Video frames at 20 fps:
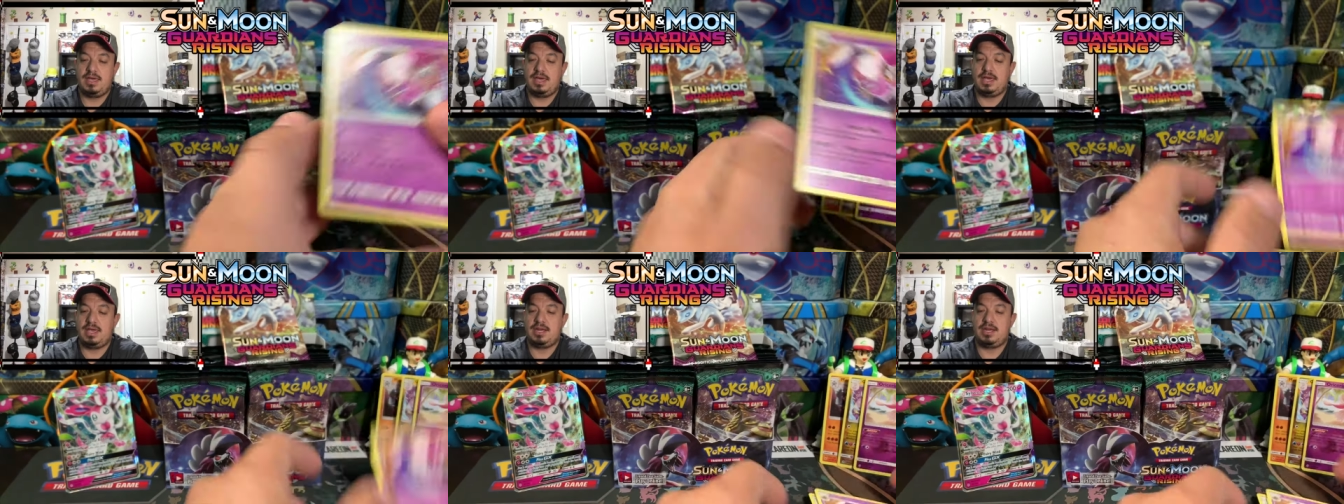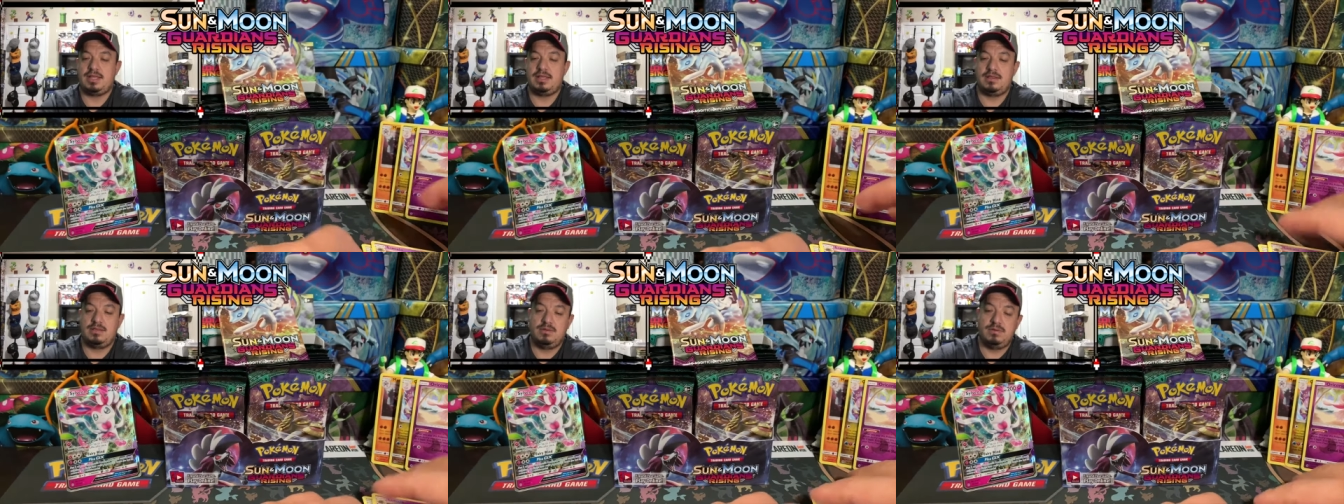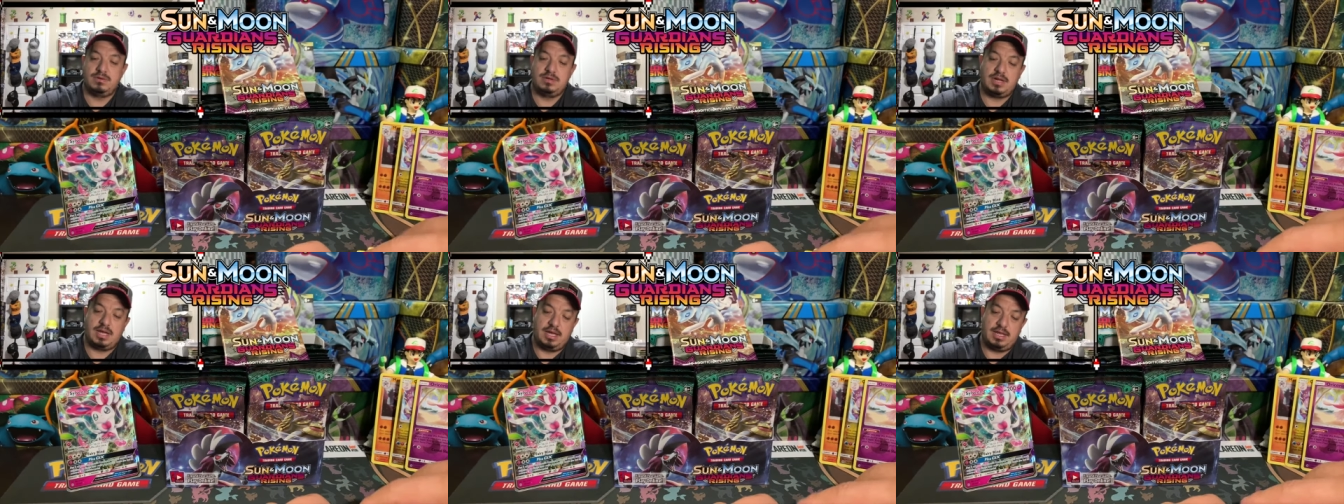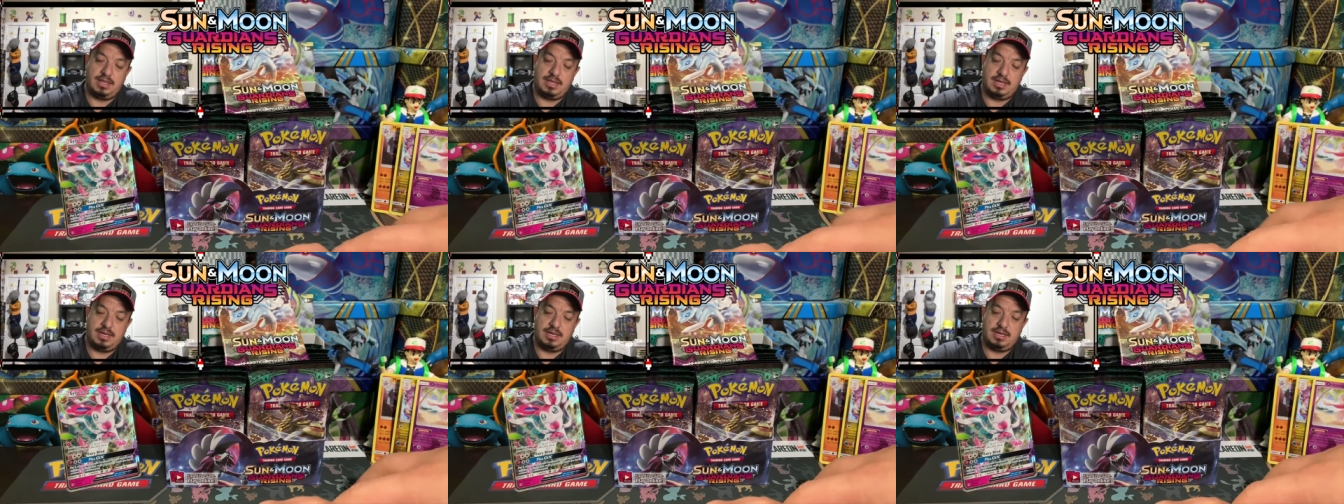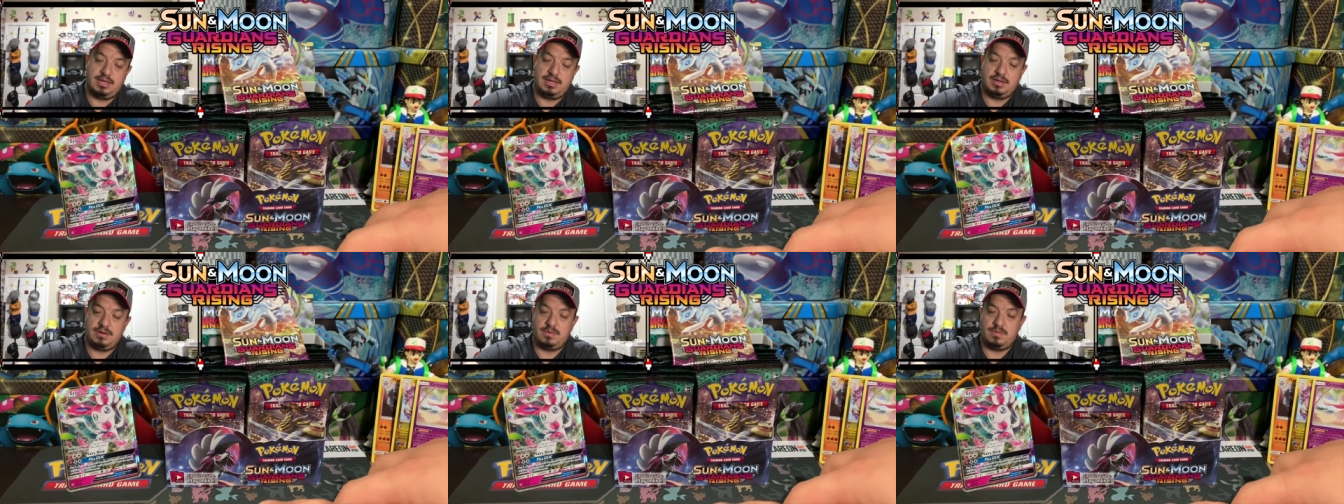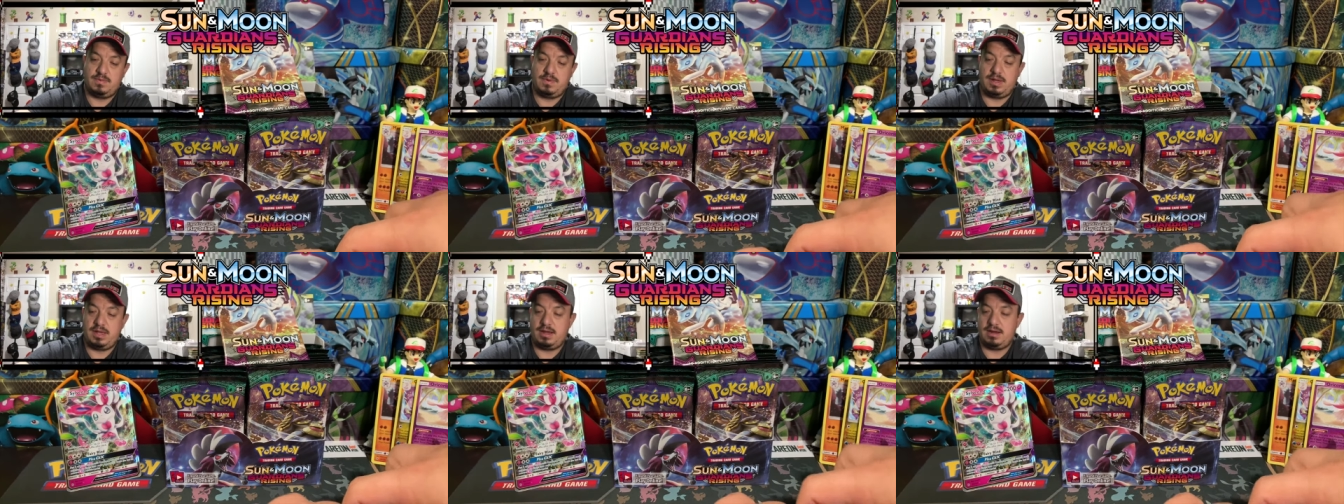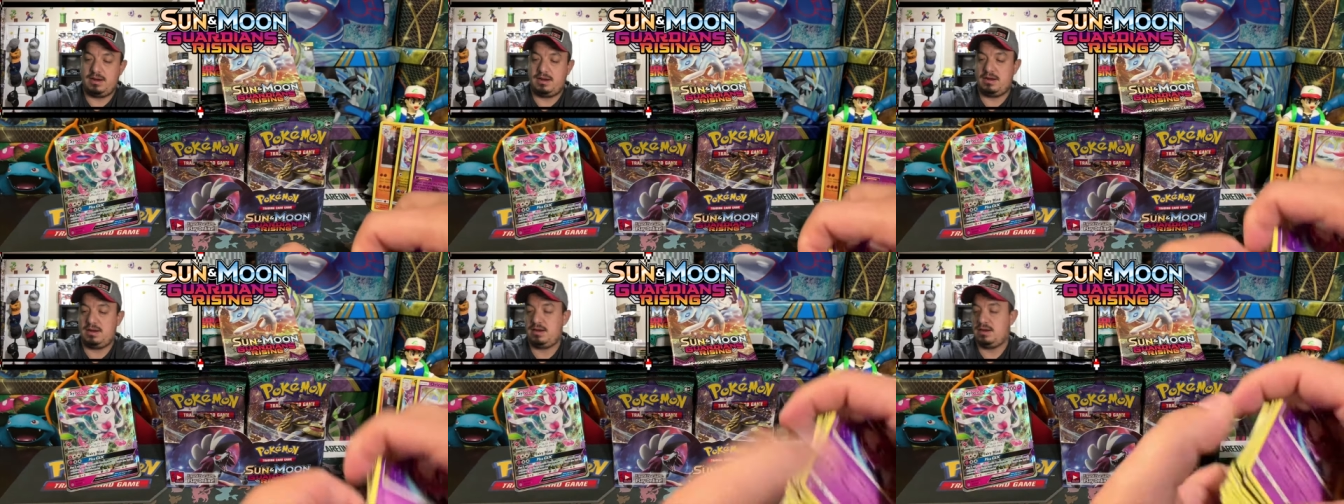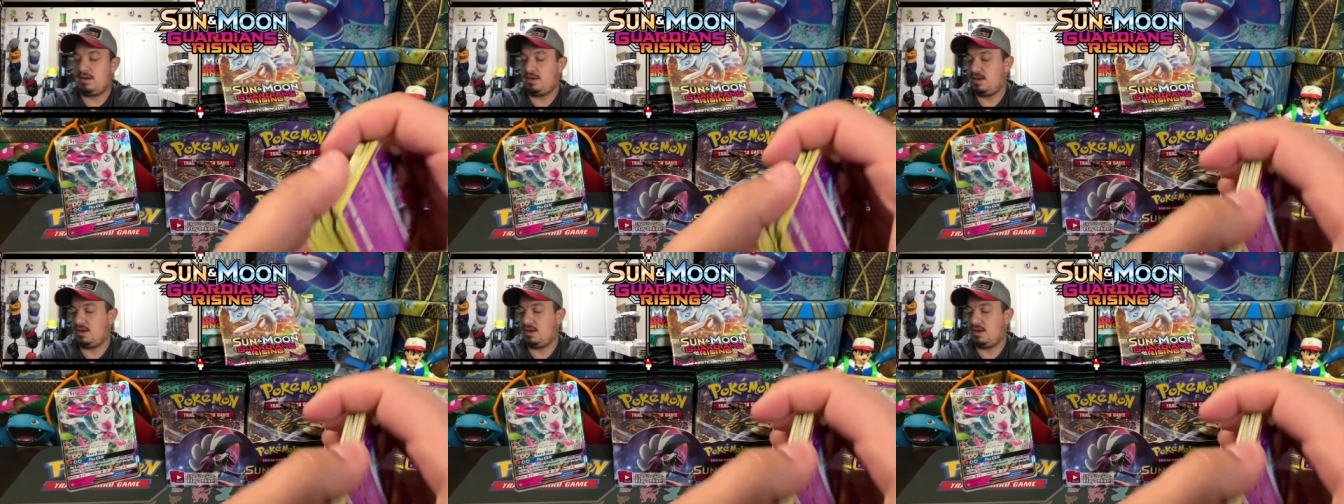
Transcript: and a Lunala rare